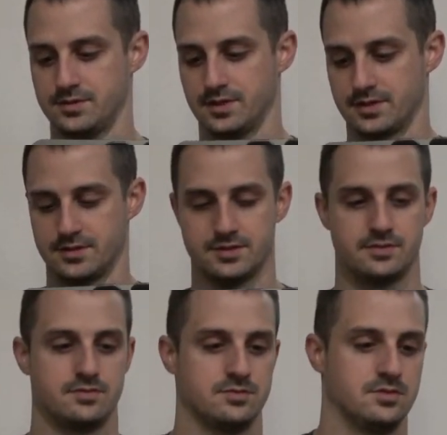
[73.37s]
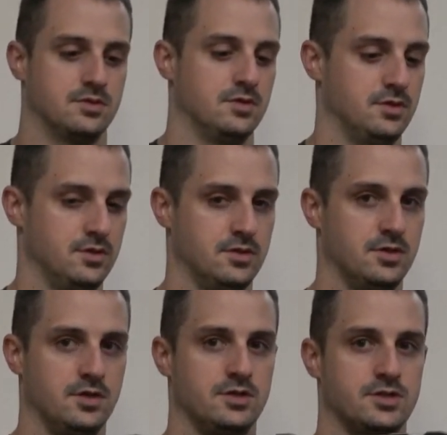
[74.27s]
do like this,
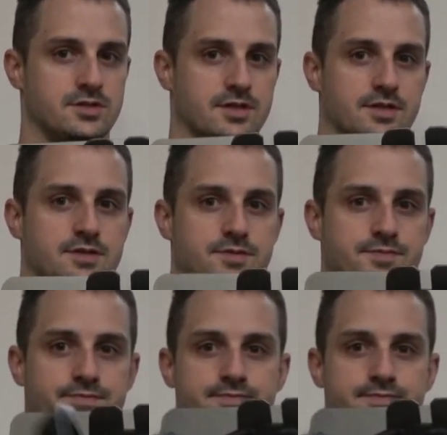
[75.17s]
just like this.